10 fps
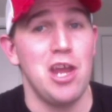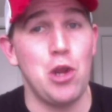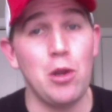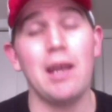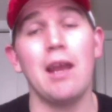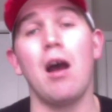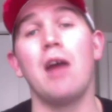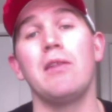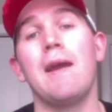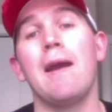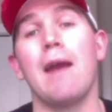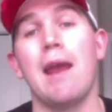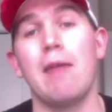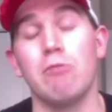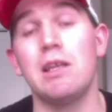You can get on there
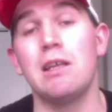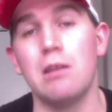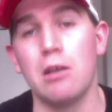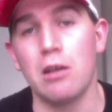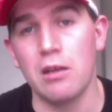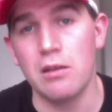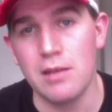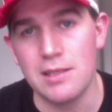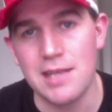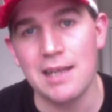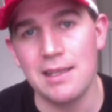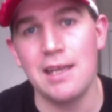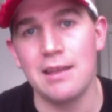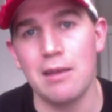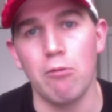and really learn the
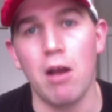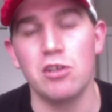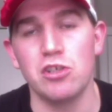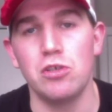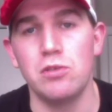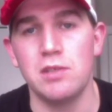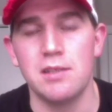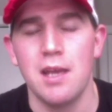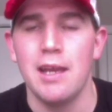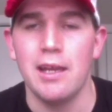technique that Roger uses.